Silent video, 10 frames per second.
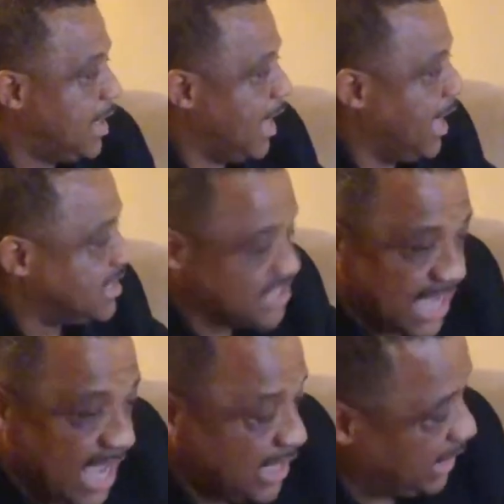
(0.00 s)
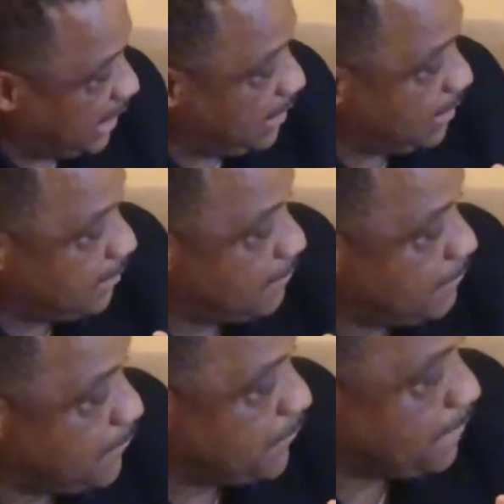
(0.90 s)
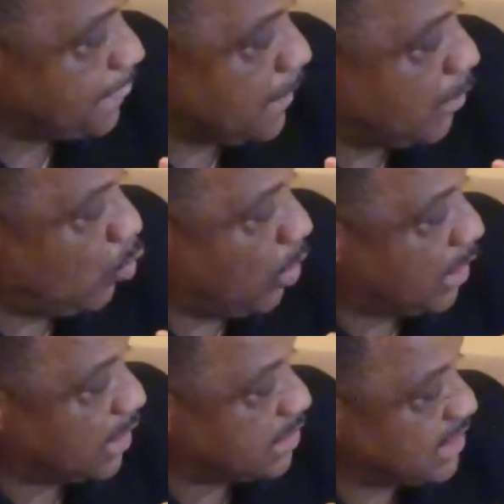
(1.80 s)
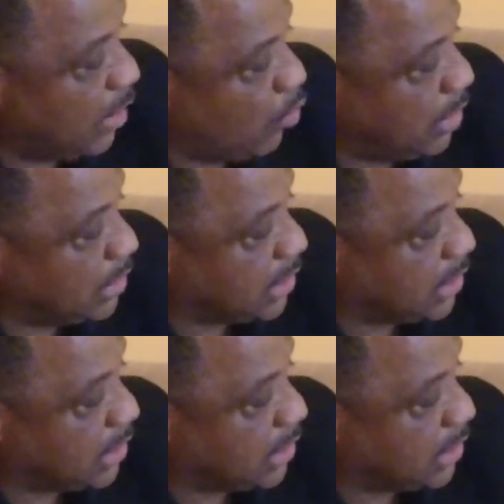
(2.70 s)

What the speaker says: And Sandy was at one of the